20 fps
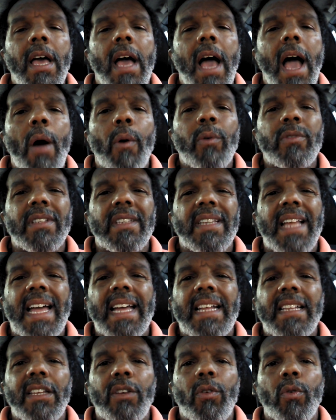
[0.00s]
I was
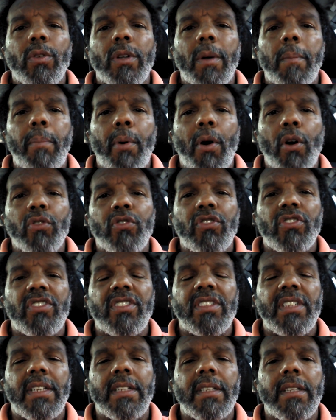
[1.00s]
likely going to
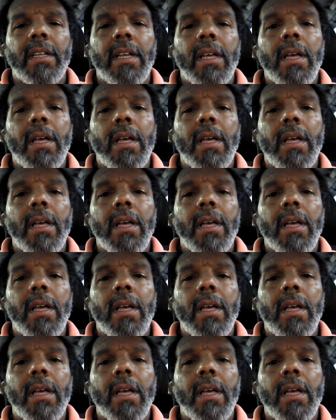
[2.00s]
purchase it,